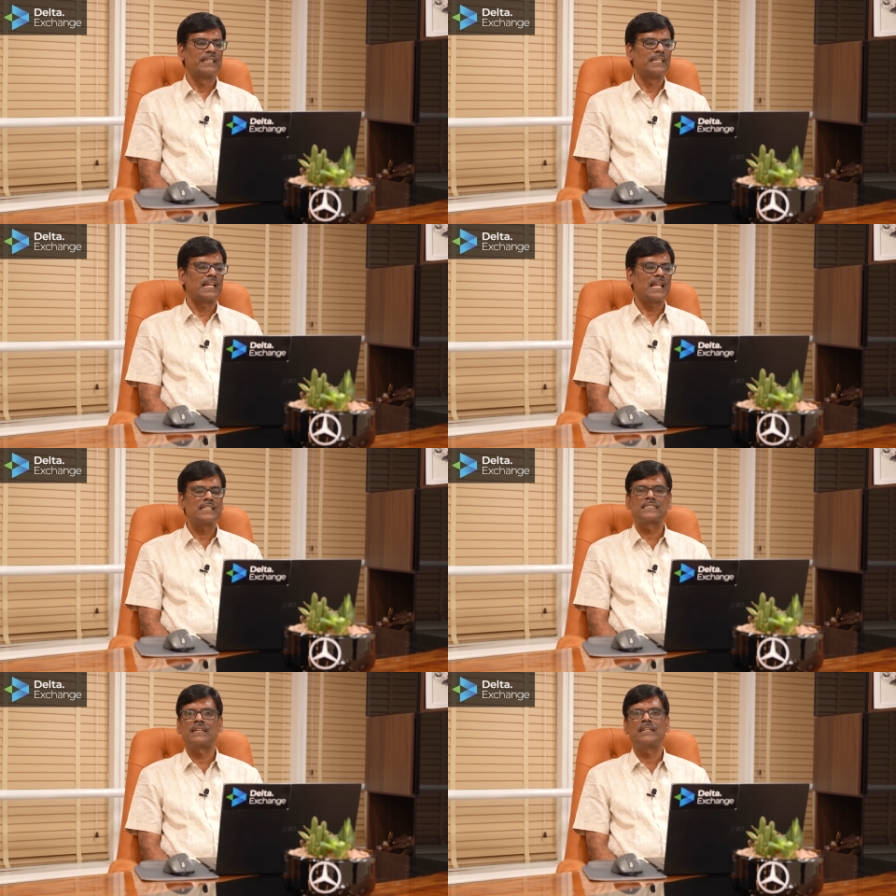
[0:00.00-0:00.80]
The
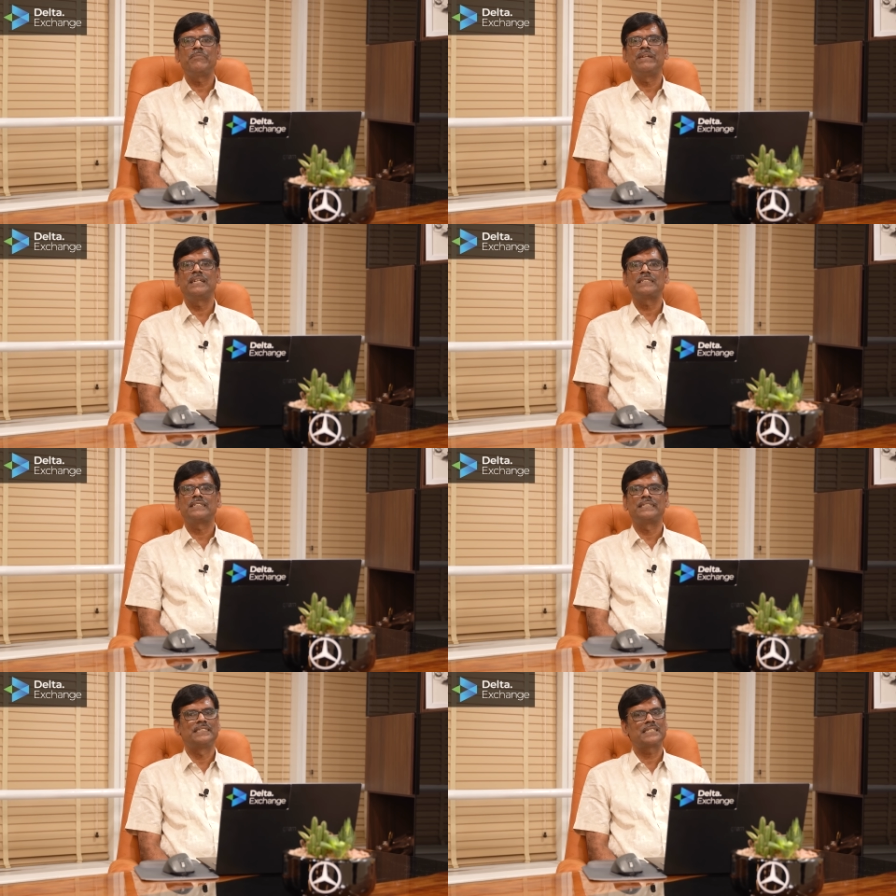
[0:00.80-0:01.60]
last 30 minutes
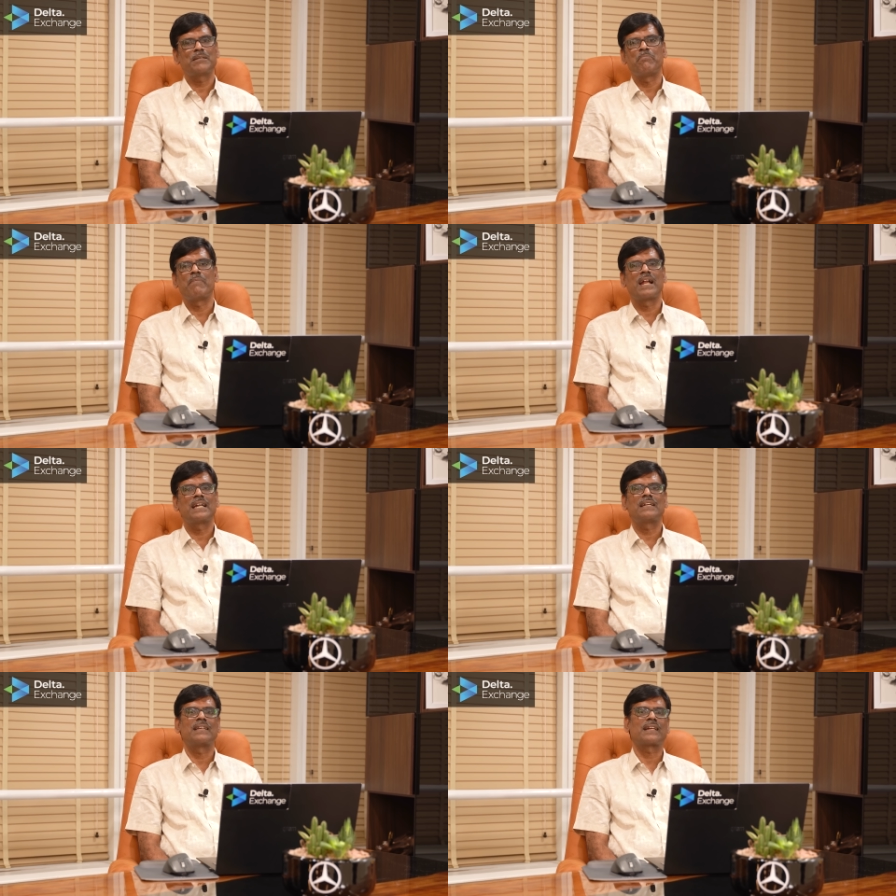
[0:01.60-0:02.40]
is just a
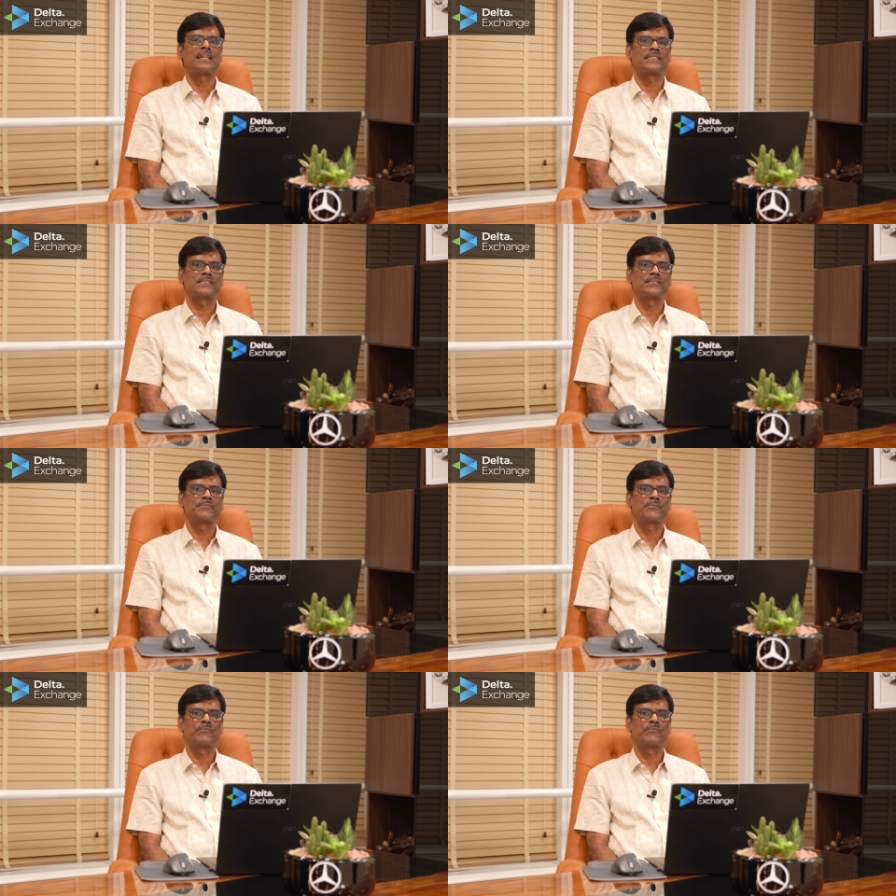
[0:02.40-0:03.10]
mad rush.